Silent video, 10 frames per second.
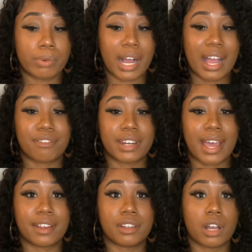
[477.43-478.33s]
but I haven't
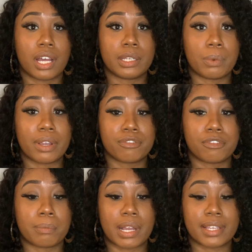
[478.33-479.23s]
had a curly wig
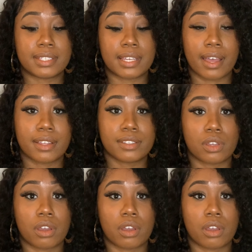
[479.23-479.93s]
from icy hair, so